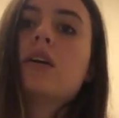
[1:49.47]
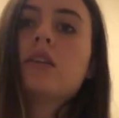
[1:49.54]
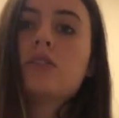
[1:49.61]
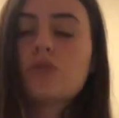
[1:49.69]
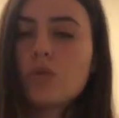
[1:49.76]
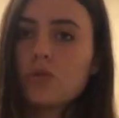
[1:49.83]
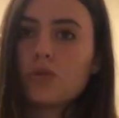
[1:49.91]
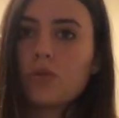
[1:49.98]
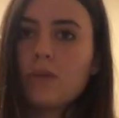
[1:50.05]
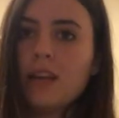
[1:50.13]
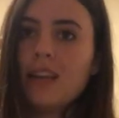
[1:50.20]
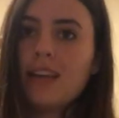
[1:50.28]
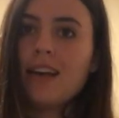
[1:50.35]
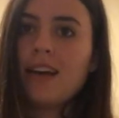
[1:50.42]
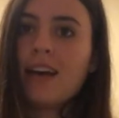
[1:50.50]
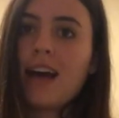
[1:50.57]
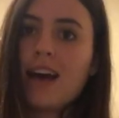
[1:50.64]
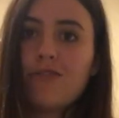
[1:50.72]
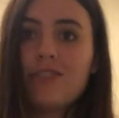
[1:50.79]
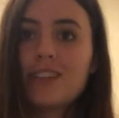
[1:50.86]
social media
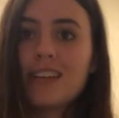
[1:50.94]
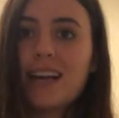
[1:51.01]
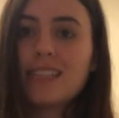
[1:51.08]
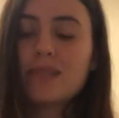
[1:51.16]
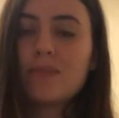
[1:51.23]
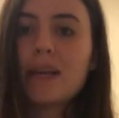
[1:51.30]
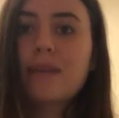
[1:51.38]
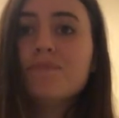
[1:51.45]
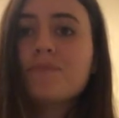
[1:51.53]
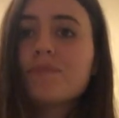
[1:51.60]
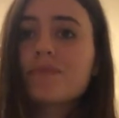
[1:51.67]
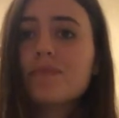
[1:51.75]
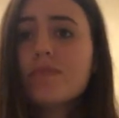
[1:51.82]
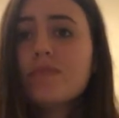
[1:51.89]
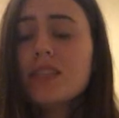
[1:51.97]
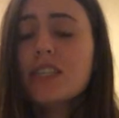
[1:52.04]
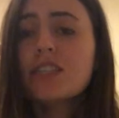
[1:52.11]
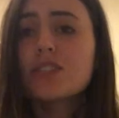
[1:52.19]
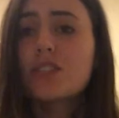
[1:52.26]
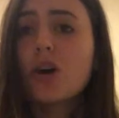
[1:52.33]
advertisement.
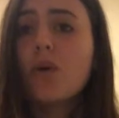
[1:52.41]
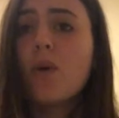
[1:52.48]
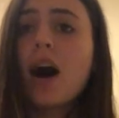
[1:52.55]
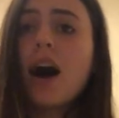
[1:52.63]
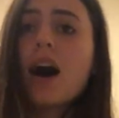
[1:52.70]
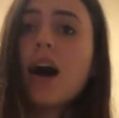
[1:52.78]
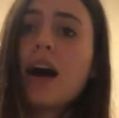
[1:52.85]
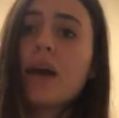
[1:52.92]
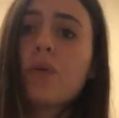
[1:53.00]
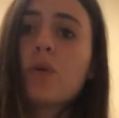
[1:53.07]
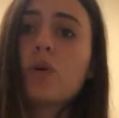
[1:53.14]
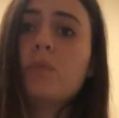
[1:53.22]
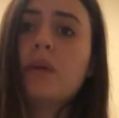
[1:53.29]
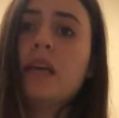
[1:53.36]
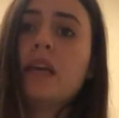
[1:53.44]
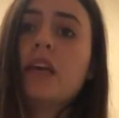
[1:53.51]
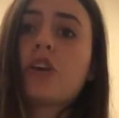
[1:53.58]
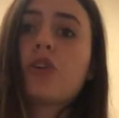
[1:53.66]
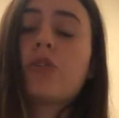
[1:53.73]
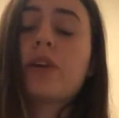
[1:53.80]
So I will
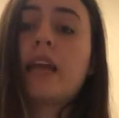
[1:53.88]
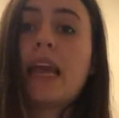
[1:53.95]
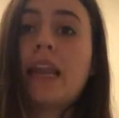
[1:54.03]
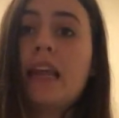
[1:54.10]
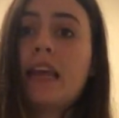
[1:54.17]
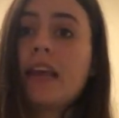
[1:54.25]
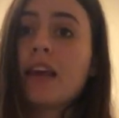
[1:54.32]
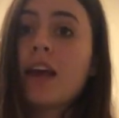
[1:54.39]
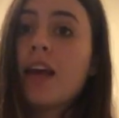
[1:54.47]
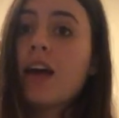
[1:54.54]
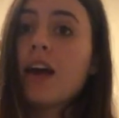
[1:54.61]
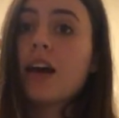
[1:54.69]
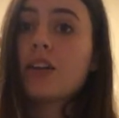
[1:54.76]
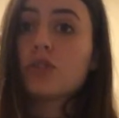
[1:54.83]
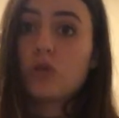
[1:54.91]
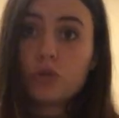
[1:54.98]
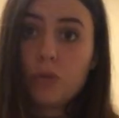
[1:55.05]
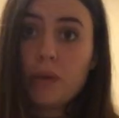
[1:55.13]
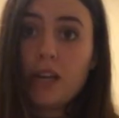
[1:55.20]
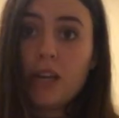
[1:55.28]
be creating a
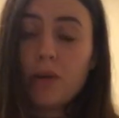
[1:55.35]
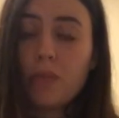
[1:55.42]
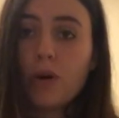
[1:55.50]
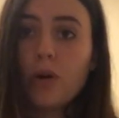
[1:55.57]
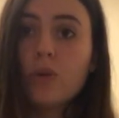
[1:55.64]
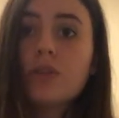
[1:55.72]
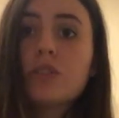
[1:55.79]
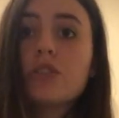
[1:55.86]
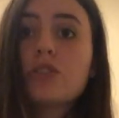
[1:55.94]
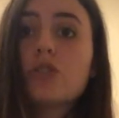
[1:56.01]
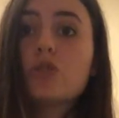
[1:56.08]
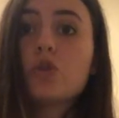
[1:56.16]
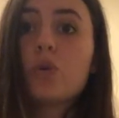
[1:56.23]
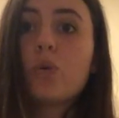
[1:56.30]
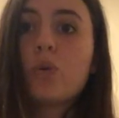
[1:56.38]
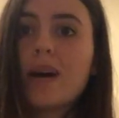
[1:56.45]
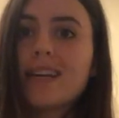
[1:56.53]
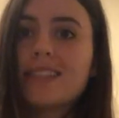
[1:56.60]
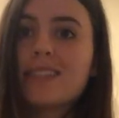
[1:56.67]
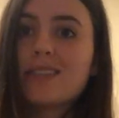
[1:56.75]
social media post
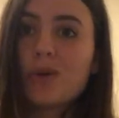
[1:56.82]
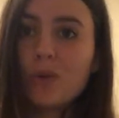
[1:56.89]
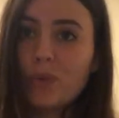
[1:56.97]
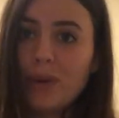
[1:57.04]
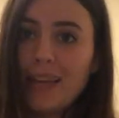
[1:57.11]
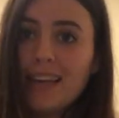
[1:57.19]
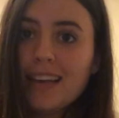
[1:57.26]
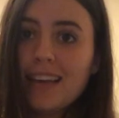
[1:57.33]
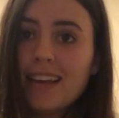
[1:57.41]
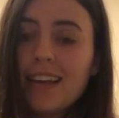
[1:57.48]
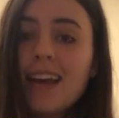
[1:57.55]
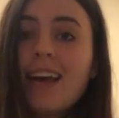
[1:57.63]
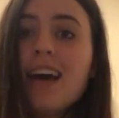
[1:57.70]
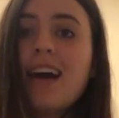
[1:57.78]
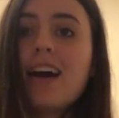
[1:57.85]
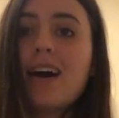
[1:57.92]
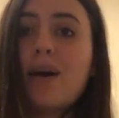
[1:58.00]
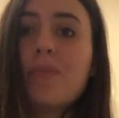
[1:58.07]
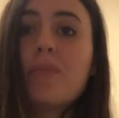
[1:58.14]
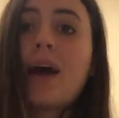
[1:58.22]
twice a week.
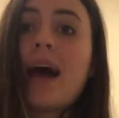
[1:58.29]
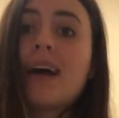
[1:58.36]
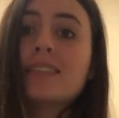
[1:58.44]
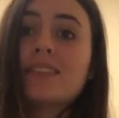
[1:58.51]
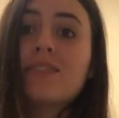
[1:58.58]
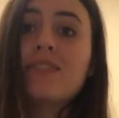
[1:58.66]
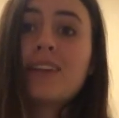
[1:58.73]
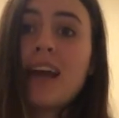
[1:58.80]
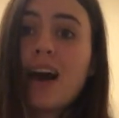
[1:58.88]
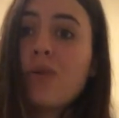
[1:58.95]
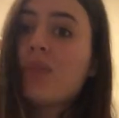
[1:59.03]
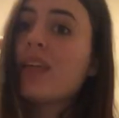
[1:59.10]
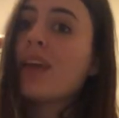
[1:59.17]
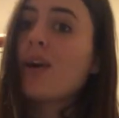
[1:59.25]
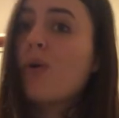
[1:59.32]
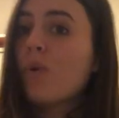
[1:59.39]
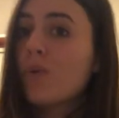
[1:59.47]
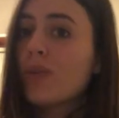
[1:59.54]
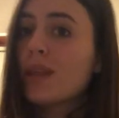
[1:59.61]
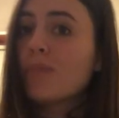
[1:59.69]
As of now, they
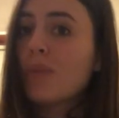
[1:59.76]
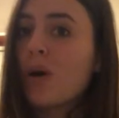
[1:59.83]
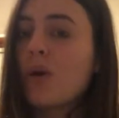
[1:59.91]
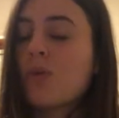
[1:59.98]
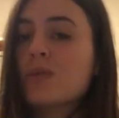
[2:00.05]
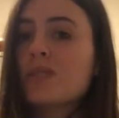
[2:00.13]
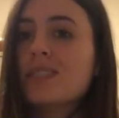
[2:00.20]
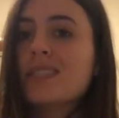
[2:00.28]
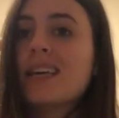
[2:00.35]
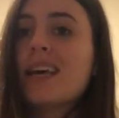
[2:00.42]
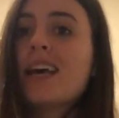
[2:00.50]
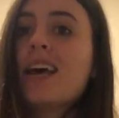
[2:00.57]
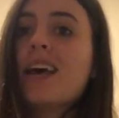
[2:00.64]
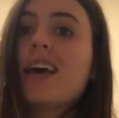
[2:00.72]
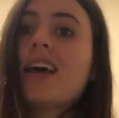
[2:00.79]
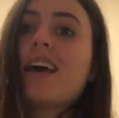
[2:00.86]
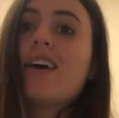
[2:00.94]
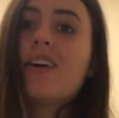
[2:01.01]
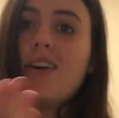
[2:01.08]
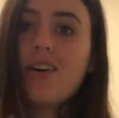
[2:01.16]
only post
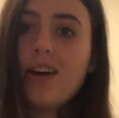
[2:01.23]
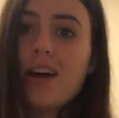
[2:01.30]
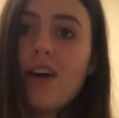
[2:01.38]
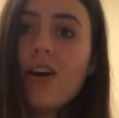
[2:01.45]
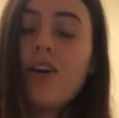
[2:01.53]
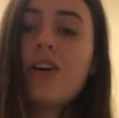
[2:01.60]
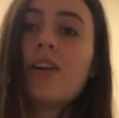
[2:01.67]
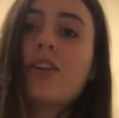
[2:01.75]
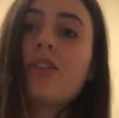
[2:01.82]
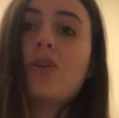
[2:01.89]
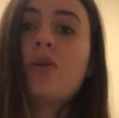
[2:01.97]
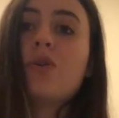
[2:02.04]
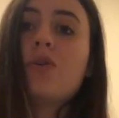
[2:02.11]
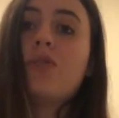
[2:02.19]
on the